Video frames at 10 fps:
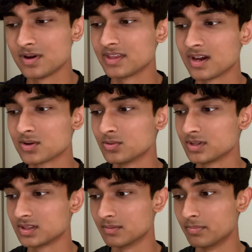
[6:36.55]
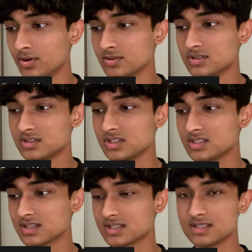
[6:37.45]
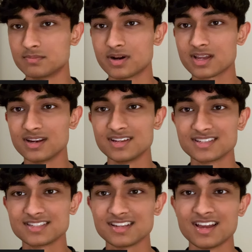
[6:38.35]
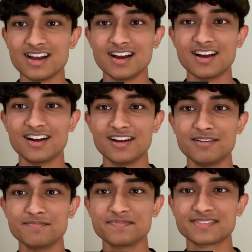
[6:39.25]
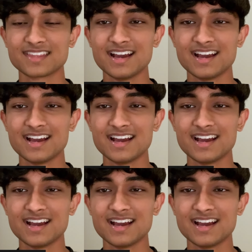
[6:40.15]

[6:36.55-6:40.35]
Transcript: I think I called it the post-GCSEs bucket list. And